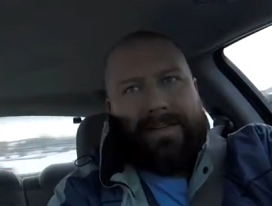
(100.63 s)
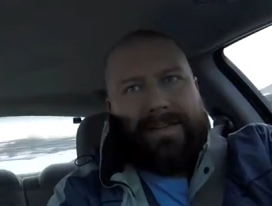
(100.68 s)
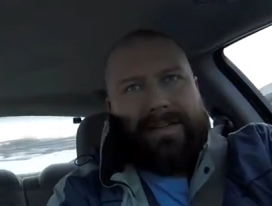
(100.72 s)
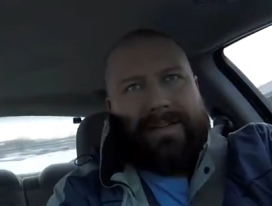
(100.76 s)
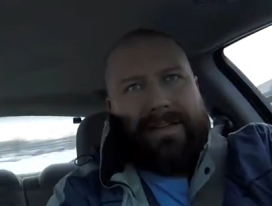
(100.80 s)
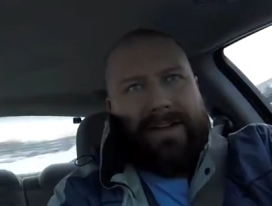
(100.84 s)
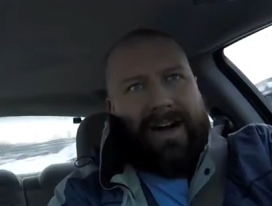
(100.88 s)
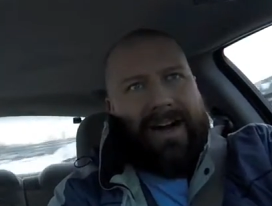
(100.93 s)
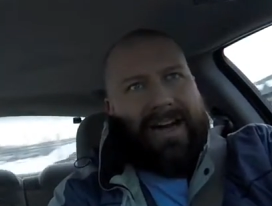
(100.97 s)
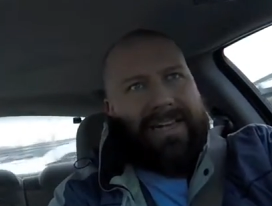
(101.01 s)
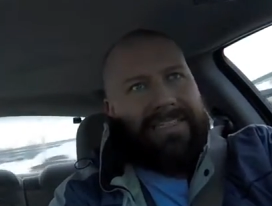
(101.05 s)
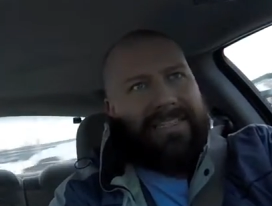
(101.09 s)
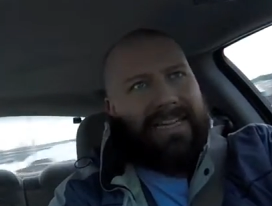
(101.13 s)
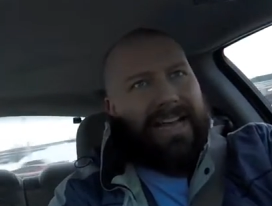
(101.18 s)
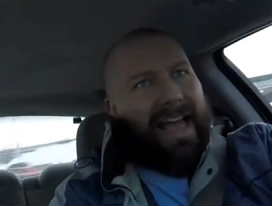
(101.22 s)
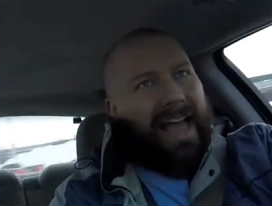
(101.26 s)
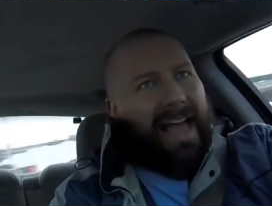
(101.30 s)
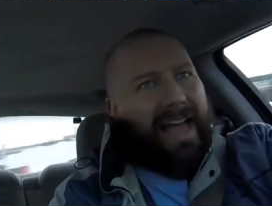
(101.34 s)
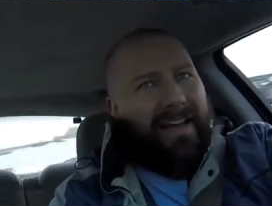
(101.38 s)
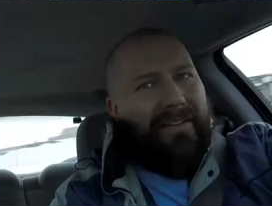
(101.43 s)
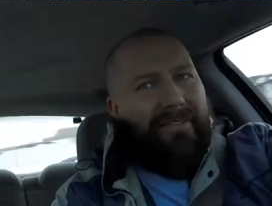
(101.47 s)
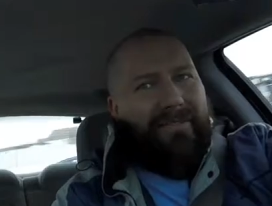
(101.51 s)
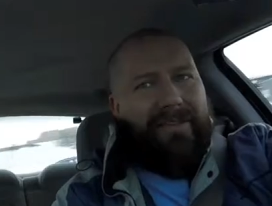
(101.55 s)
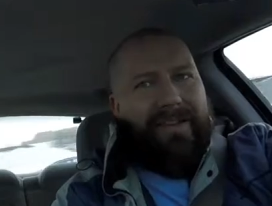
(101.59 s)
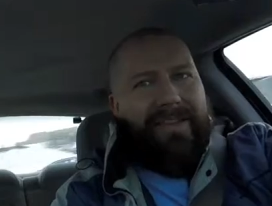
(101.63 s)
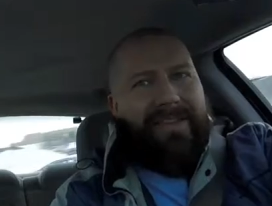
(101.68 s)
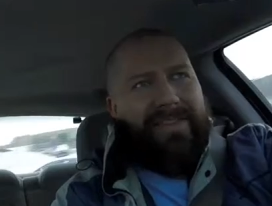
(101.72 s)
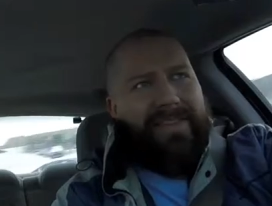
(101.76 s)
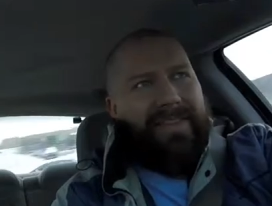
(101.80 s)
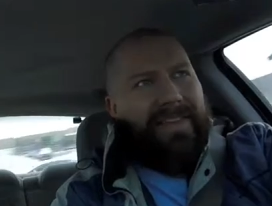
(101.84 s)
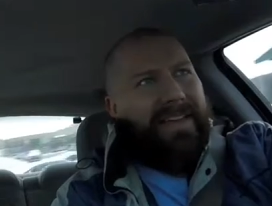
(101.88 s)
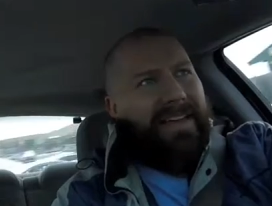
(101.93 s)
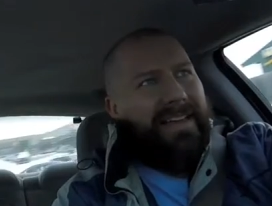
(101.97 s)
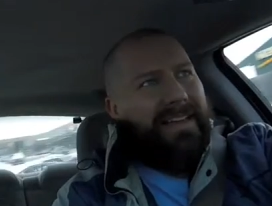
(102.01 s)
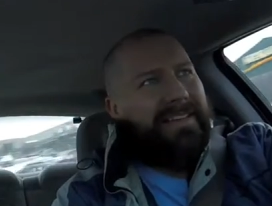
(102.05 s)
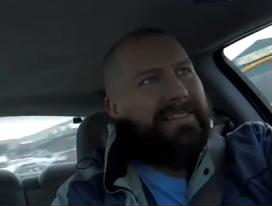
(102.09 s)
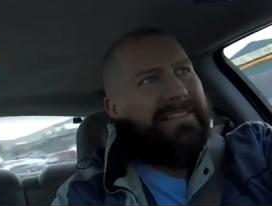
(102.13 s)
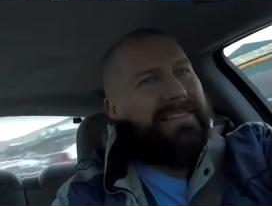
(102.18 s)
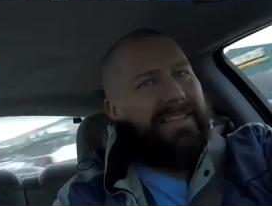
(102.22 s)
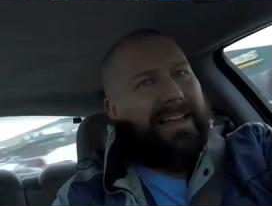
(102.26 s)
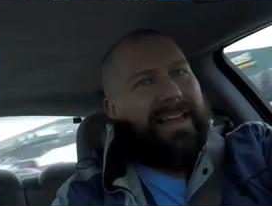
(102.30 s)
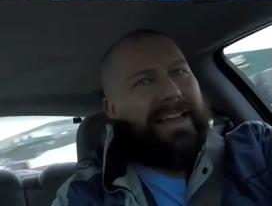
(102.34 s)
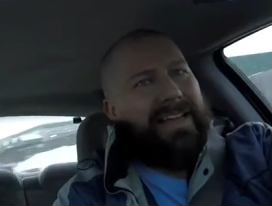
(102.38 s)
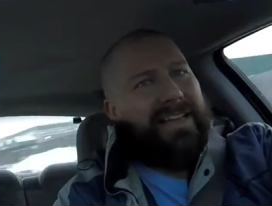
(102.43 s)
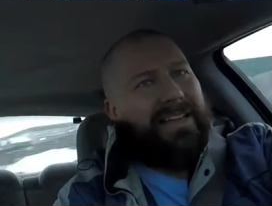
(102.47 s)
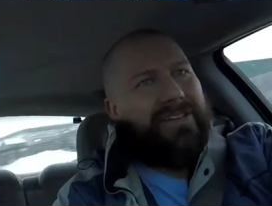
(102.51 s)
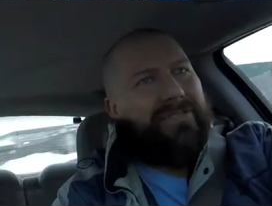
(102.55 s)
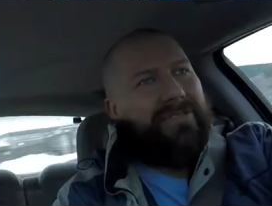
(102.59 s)
Gosh, everything is
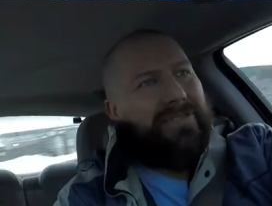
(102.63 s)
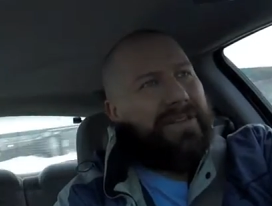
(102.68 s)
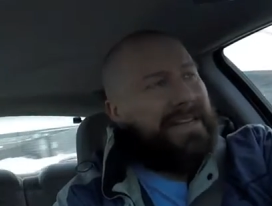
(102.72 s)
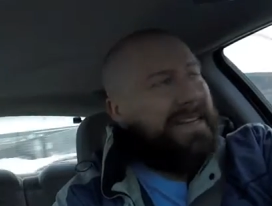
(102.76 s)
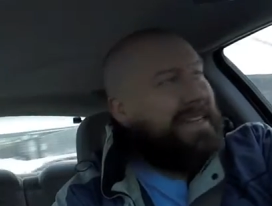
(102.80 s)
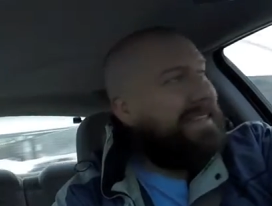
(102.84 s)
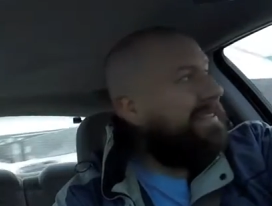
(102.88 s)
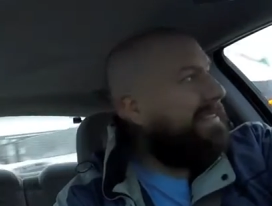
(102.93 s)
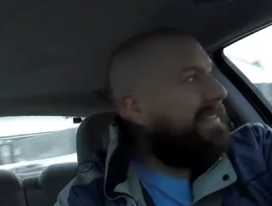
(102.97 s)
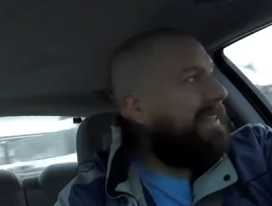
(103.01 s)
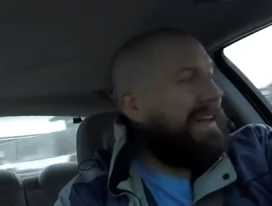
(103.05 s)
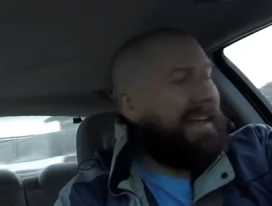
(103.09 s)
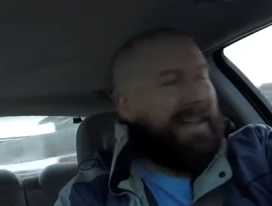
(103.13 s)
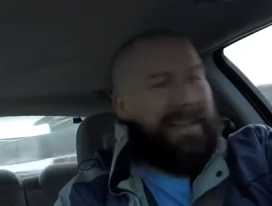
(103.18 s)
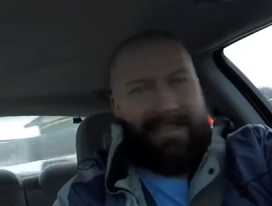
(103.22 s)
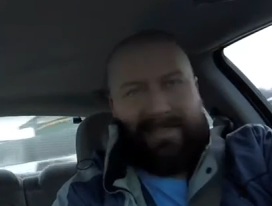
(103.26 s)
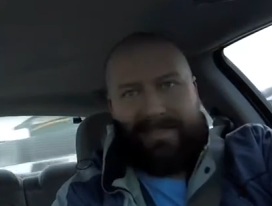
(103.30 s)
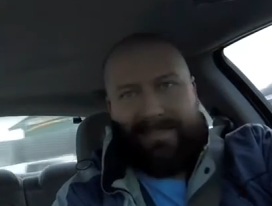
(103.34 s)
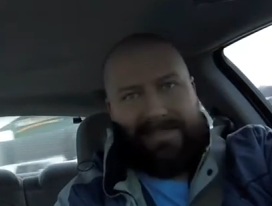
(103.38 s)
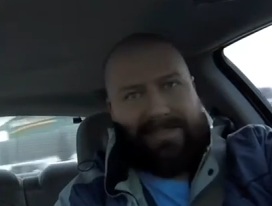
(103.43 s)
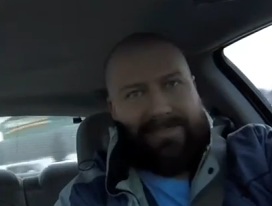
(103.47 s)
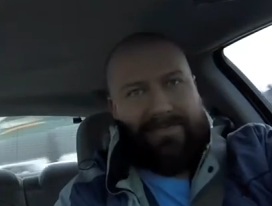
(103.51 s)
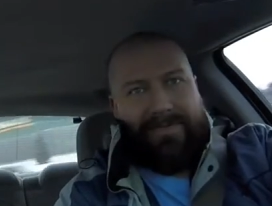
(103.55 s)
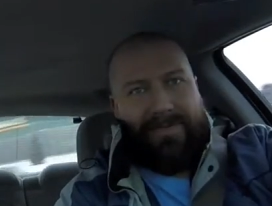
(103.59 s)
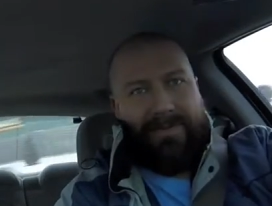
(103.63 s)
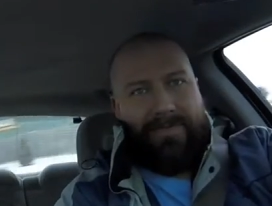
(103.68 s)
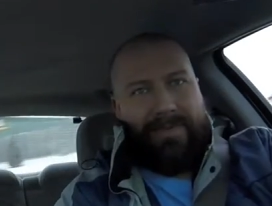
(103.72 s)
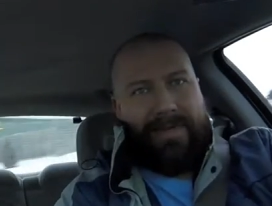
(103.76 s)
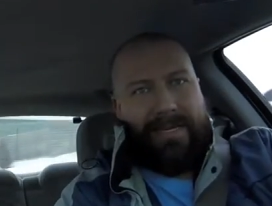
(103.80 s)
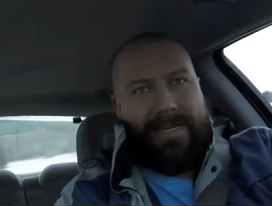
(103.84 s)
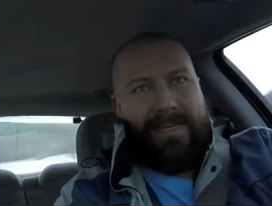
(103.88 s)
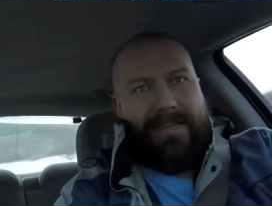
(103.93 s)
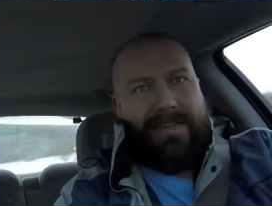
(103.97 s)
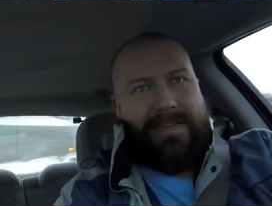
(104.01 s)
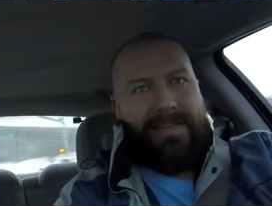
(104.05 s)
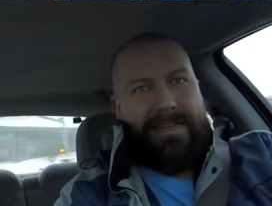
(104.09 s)
like green lights for me.